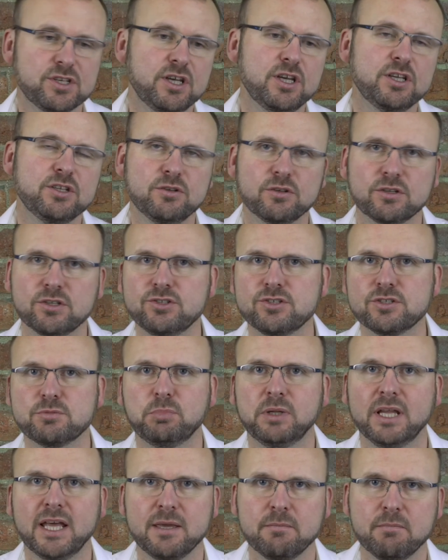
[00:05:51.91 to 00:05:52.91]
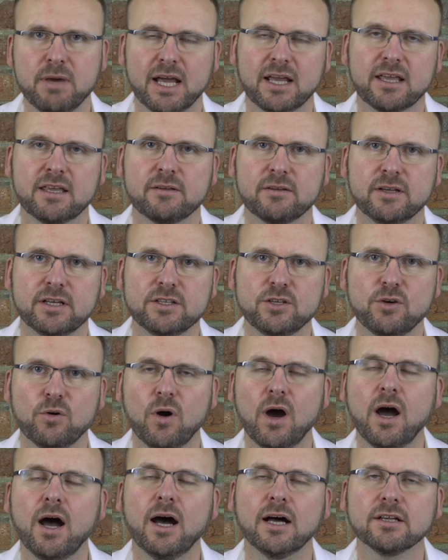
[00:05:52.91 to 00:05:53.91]
You can just play it back at your
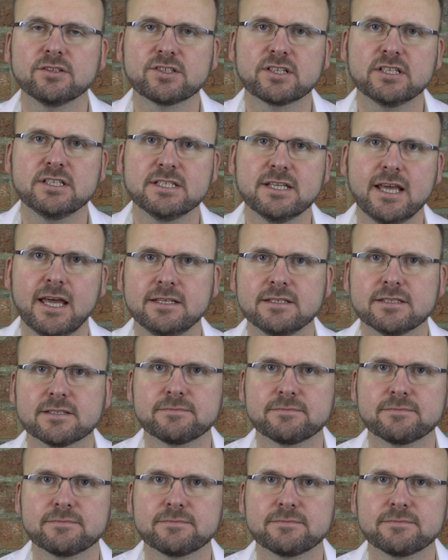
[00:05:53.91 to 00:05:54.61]
heart's content.